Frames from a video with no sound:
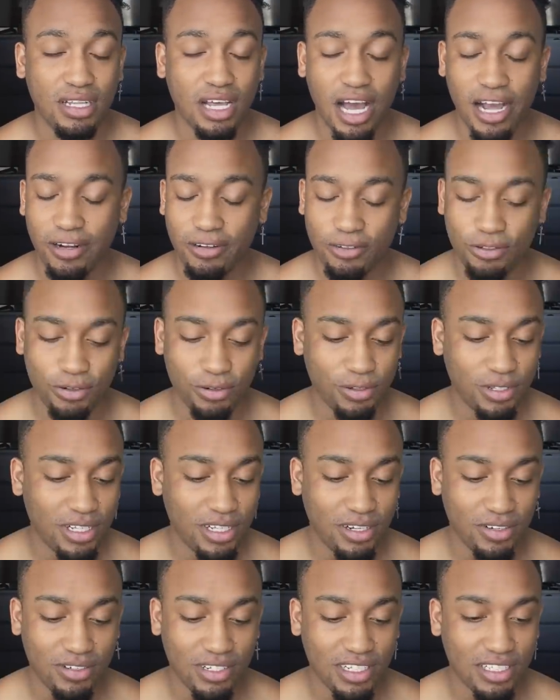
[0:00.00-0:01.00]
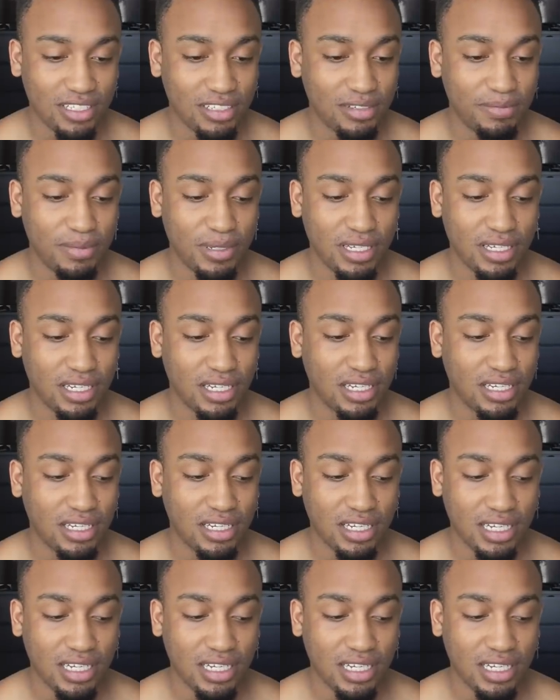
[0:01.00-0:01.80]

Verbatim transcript: I truly don't need to be